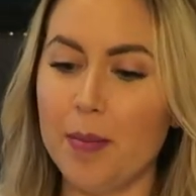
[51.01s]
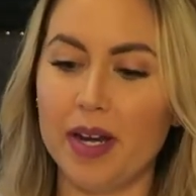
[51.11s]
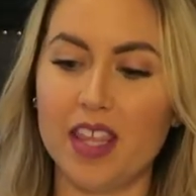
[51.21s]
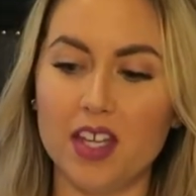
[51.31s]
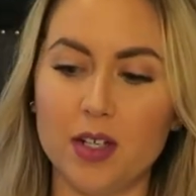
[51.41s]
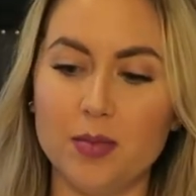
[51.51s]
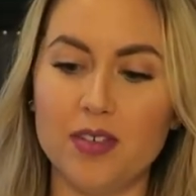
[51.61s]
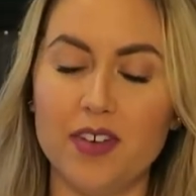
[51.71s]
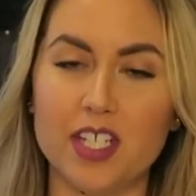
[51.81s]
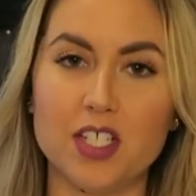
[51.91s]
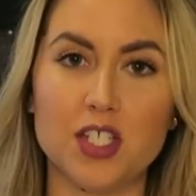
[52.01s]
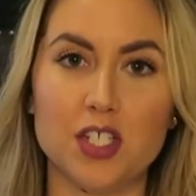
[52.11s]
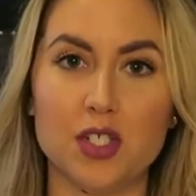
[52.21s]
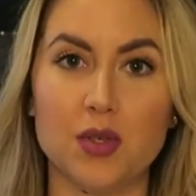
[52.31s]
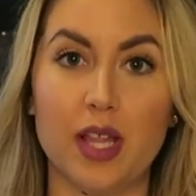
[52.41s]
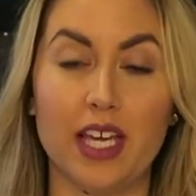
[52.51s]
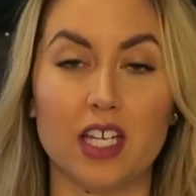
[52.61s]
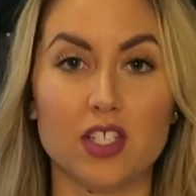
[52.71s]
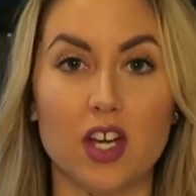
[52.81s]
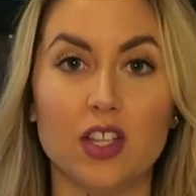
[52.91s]
but I thought it would be fun to do like
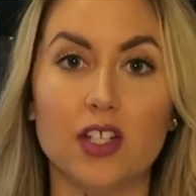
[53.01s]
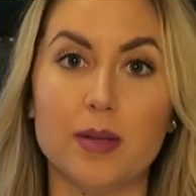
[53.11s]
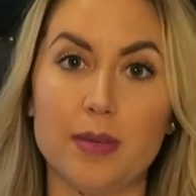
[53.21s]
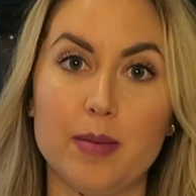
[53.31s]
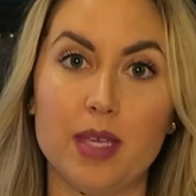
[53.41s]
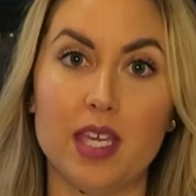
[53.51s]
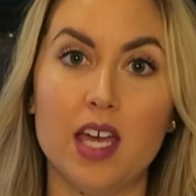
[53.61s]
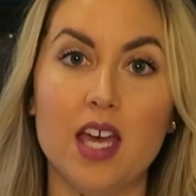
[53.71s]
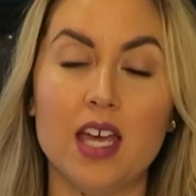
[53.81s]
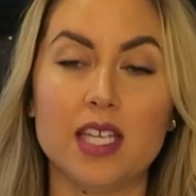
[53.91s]
a toddler and baby